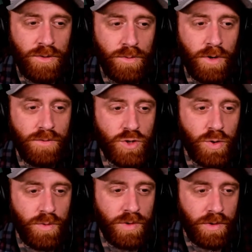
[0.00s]
Well, of
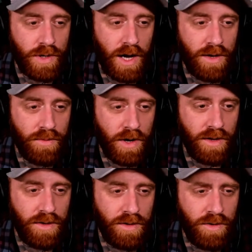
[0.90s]
truth or God,
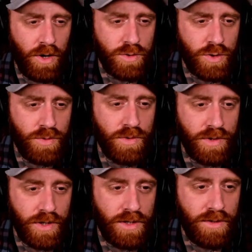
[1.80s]
right? Or no, truth or
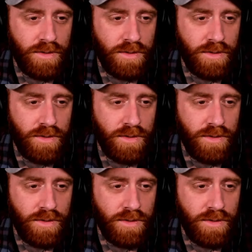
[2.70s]
good?